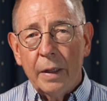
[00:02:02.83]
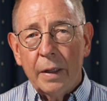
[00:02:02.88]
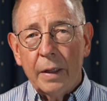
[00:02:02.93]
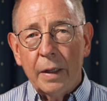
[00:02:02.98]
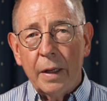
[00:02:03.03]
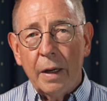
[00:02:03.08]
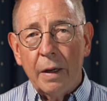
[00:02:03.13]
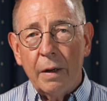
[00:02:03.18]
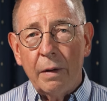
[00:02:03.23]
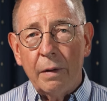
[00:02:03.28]

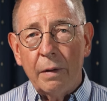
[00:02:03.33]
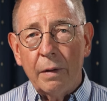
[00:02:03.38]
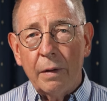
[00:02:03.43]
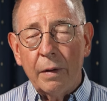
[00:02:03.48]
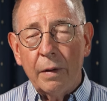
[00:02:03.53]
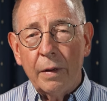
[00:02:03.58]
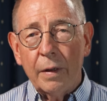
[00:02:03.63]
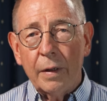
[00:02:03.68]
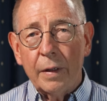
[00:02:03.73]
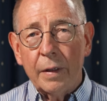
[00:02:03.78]
Now,
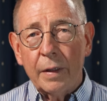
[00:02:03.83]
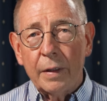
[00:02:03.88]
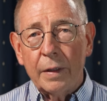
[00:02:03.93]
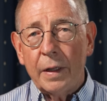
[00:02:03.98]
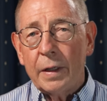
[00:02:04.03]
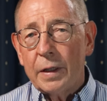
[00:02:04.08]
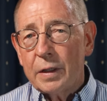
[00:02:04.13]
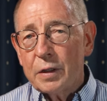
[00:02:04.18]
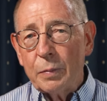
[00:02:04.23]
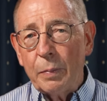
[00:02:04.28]

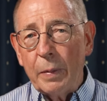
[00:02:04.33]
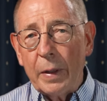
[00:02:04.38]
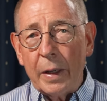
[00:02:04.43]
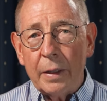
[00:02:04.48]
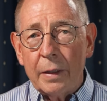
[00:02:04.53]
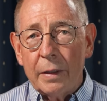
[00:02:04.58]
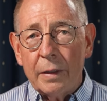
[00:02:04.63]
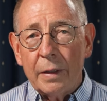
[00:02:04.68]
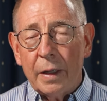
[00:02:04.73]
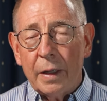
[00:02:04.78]
they explained